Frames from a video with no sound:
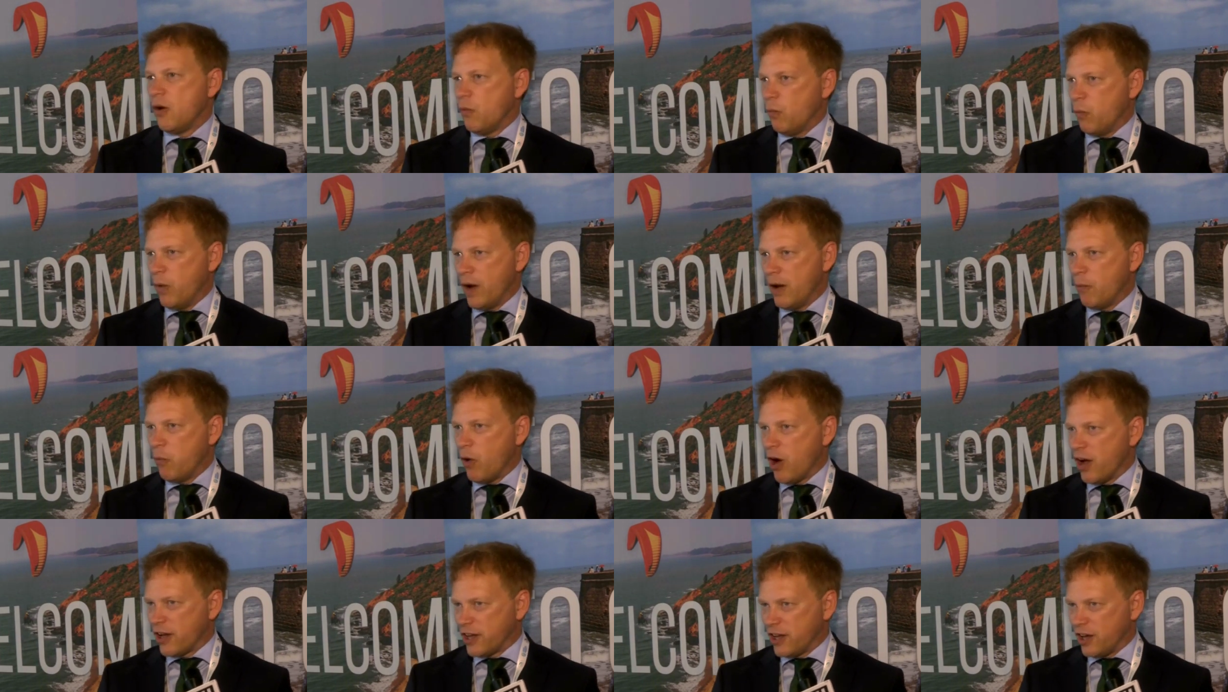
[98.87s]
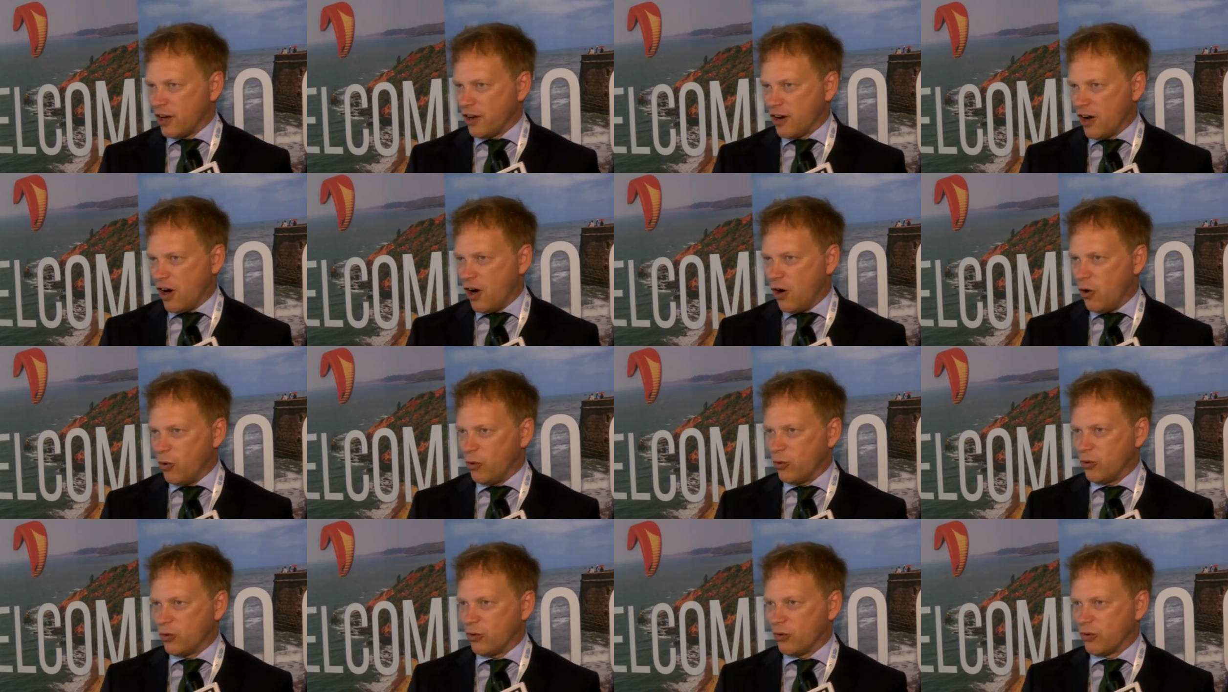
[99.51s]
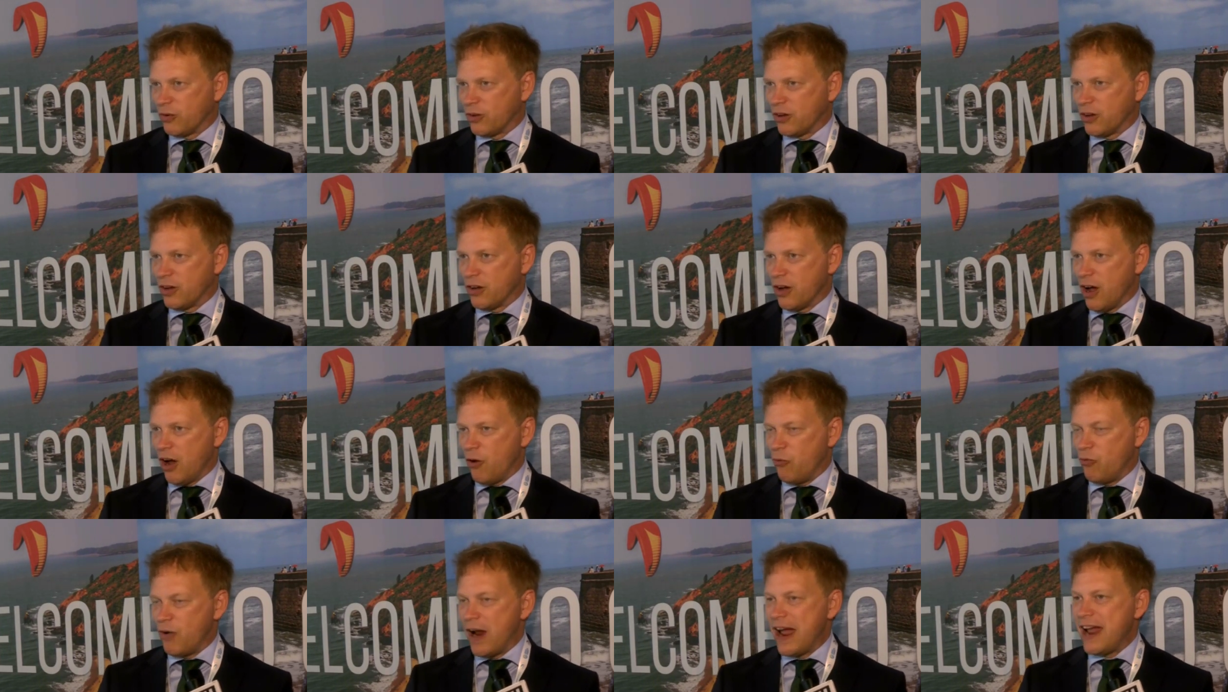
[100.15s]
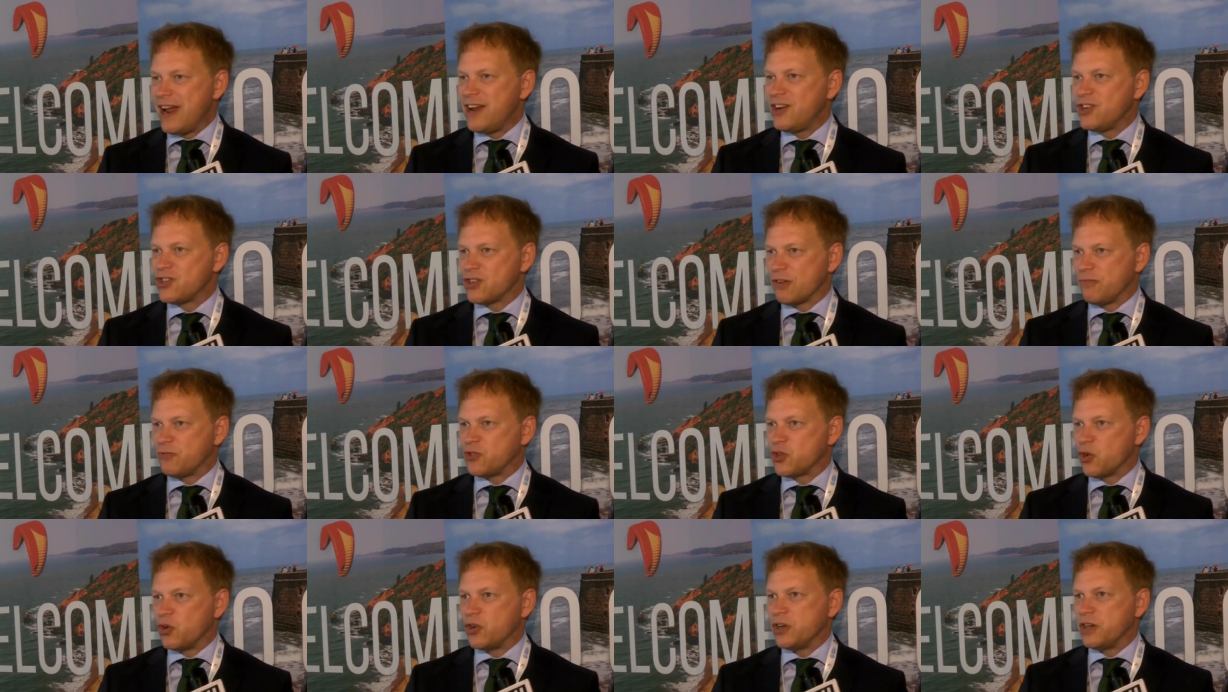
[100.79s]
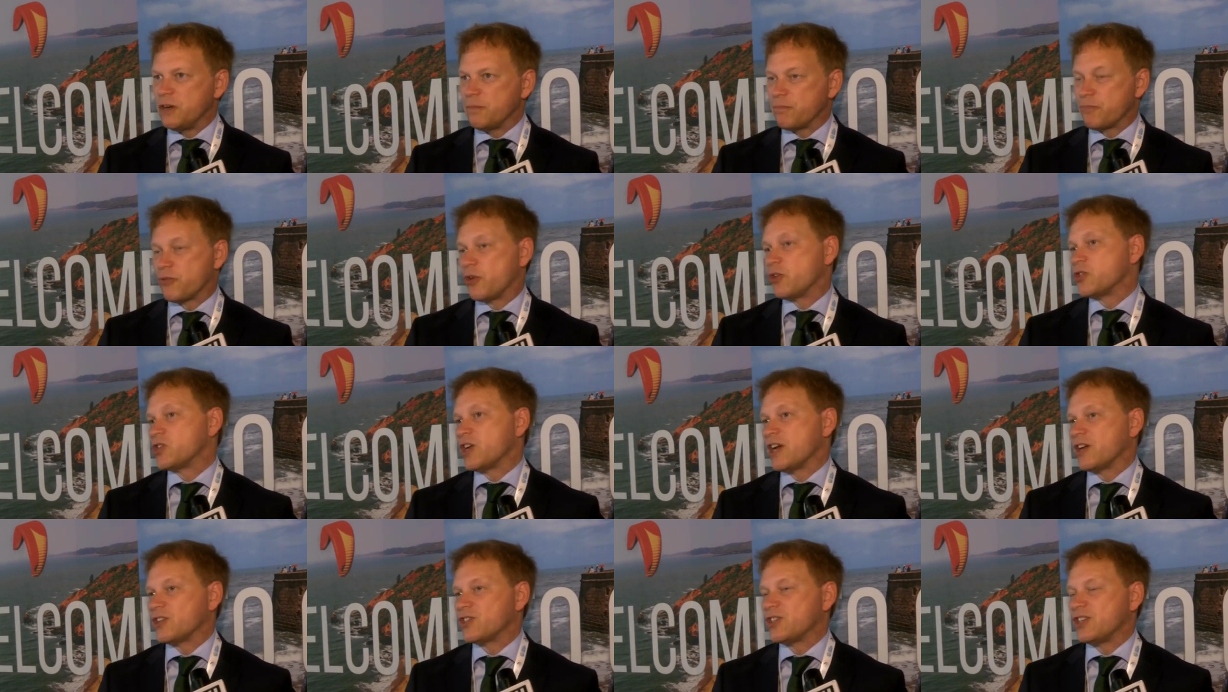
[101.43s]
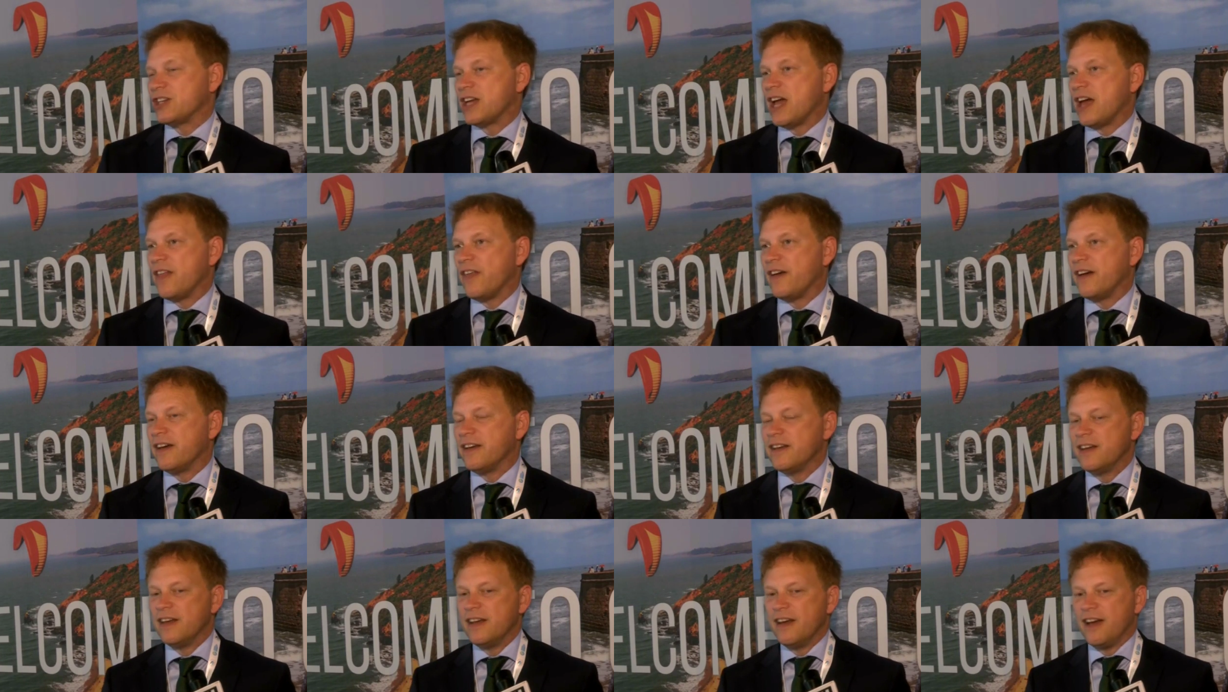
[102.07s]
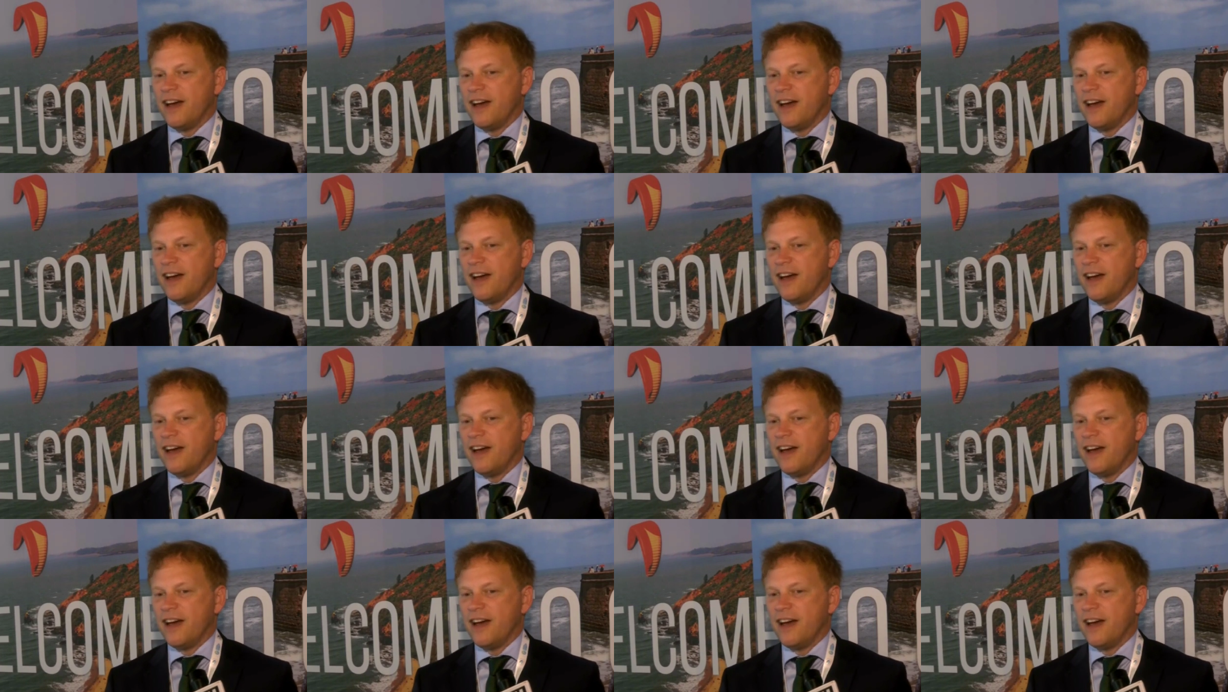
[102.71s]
We're working on a whole range of joint projects together,